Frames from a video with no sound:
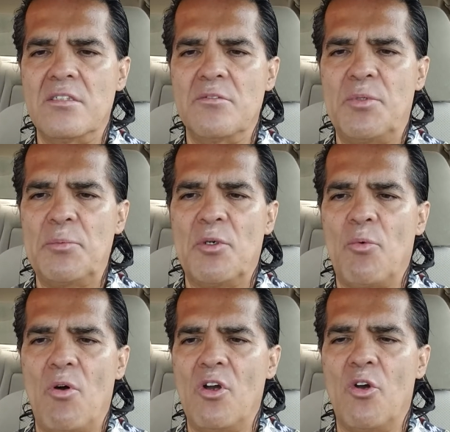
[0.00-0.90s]
people
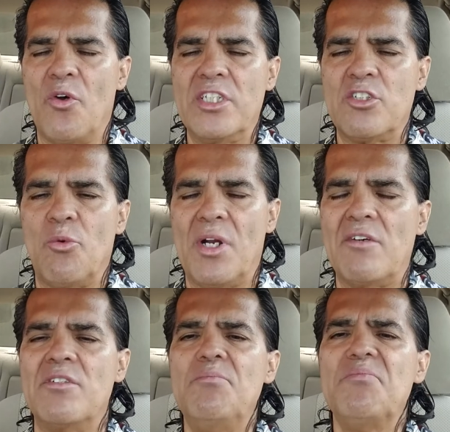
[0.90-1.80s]
won't go crazy or
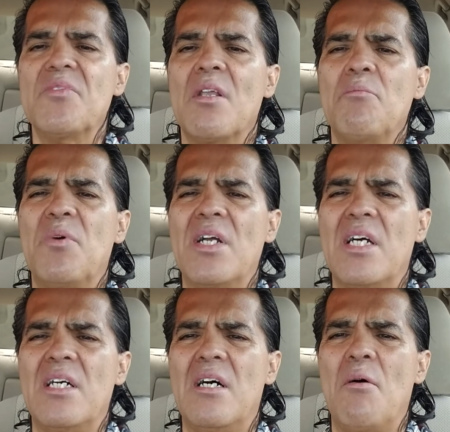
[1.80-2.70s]
whatever, but
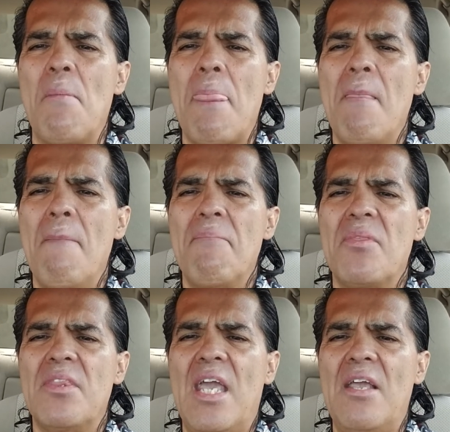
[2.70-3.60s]

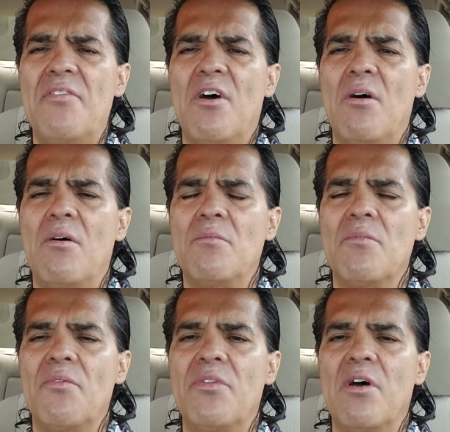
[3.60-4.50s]

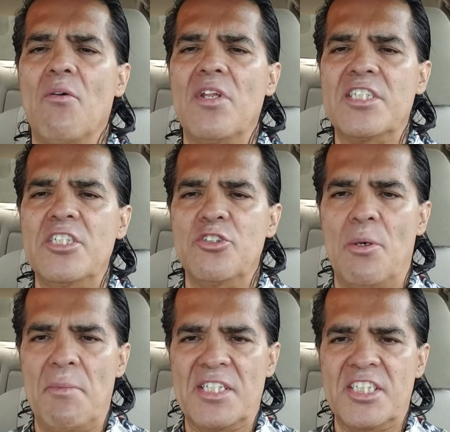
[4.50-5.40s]
they'll listen to a
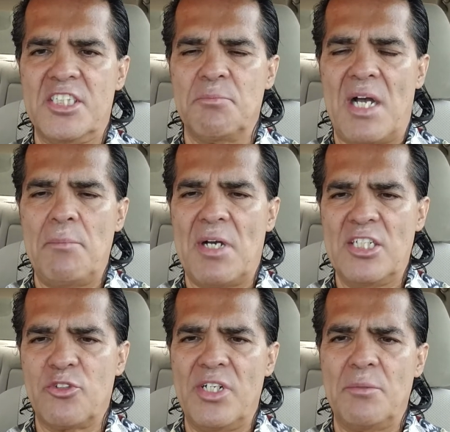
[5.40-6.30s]
message by
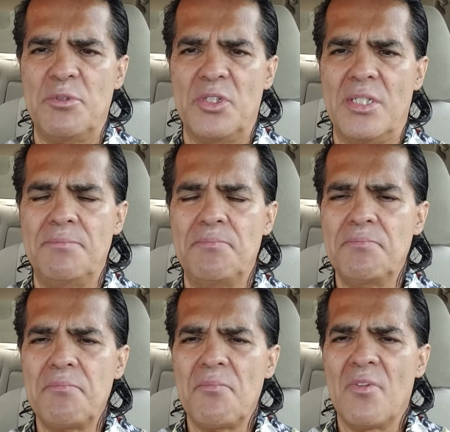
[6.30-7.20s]
Maitreya Budda
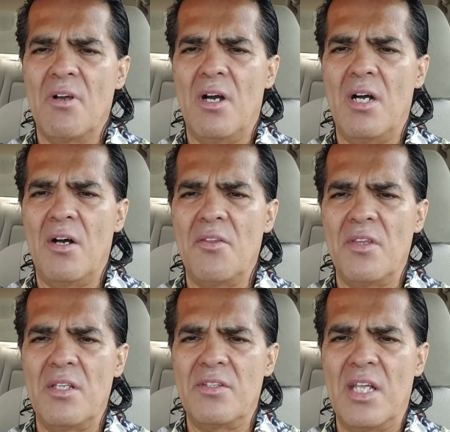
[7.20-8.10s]

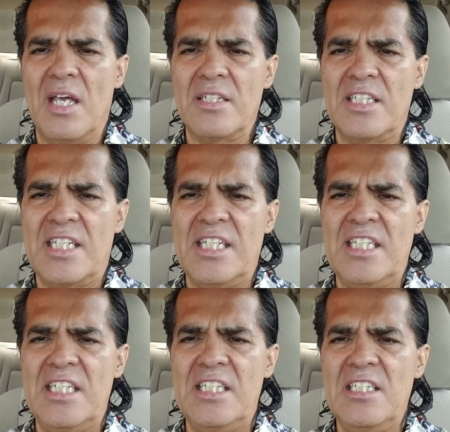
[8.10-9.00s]
that
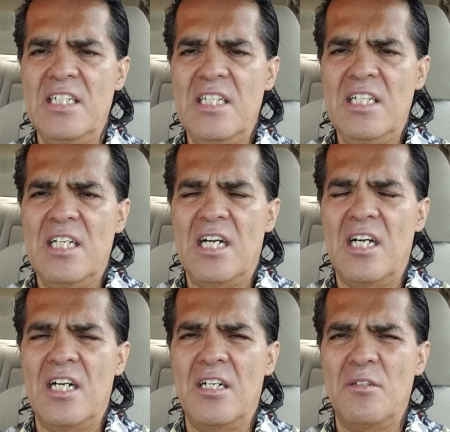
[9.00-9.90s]
he
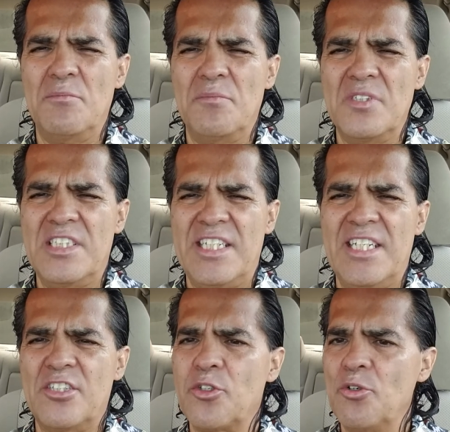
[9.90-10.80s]

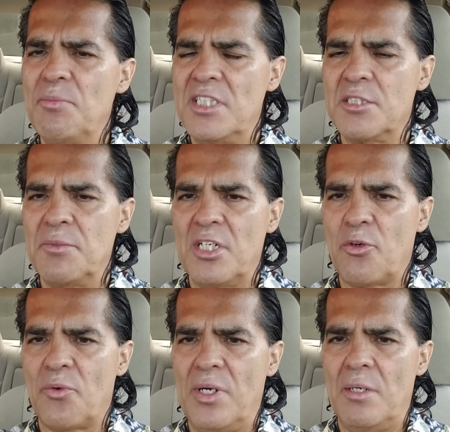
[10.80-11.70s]
did through Benjamin
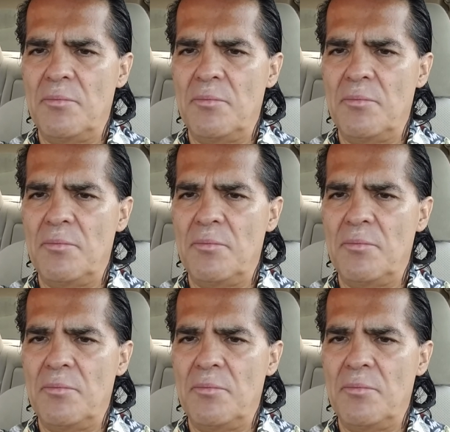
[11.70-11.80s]
Creme.